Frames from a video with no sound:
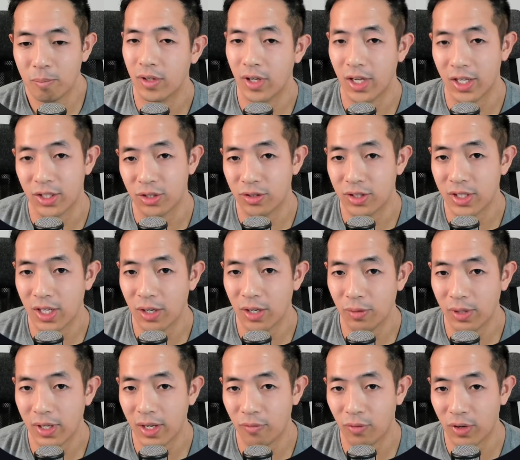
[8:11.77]
Okay, so say
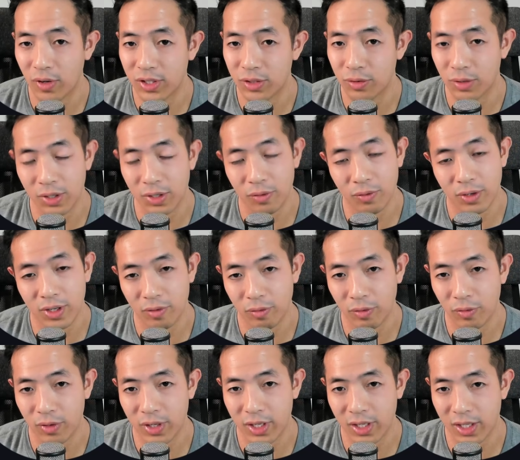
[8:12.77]
we have 121 and we
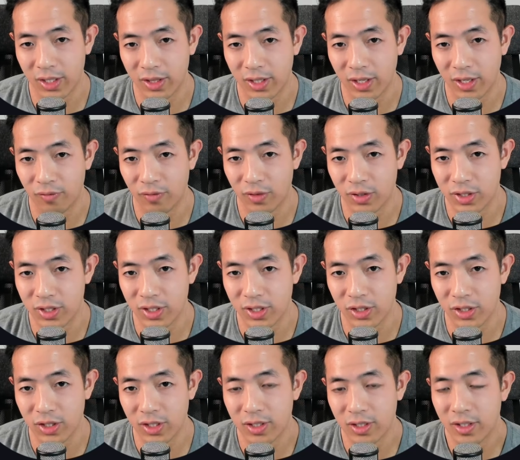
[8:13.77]
want to get that first
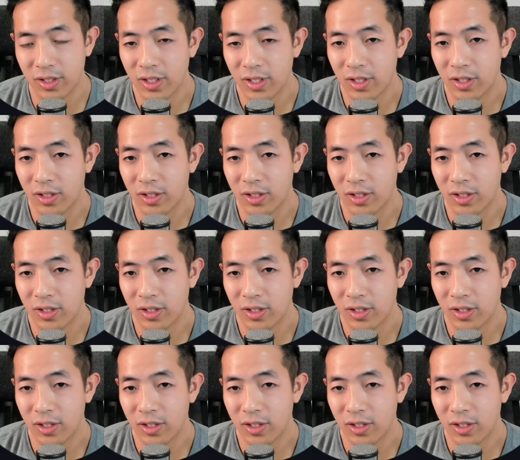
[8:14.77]
digit.